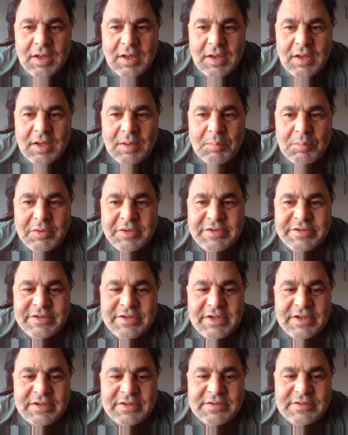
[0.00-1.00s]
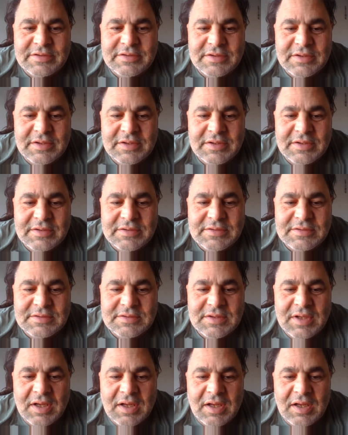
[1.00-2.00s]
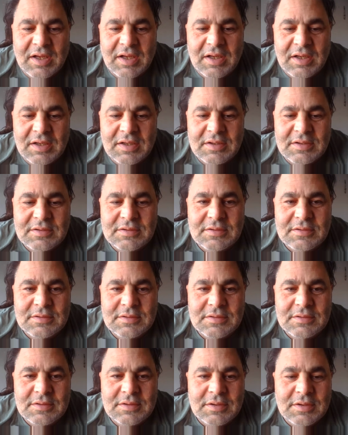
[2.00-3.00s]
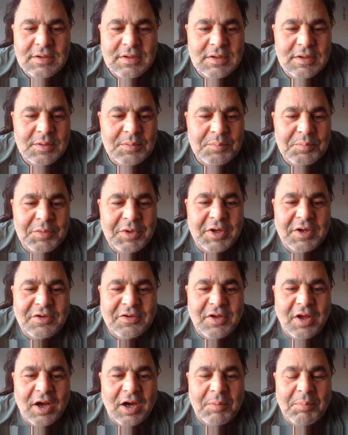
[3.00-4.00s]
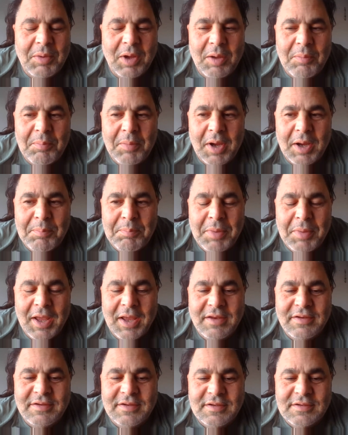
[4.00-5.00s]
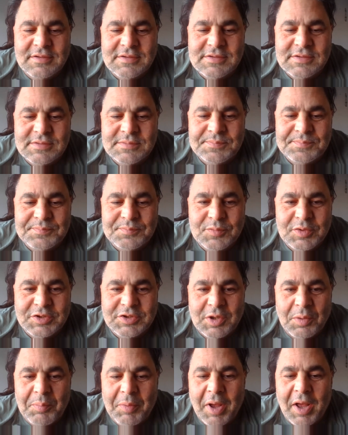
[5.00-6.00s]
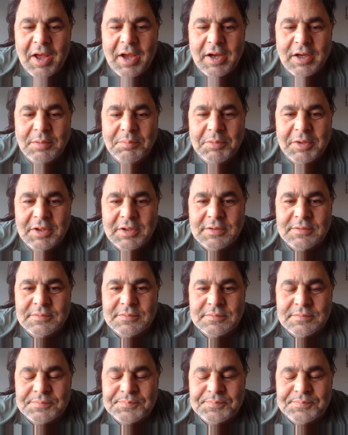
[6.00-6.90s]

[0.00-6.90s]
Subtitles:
And number 6 is going to talk about my paintings, which are behind me.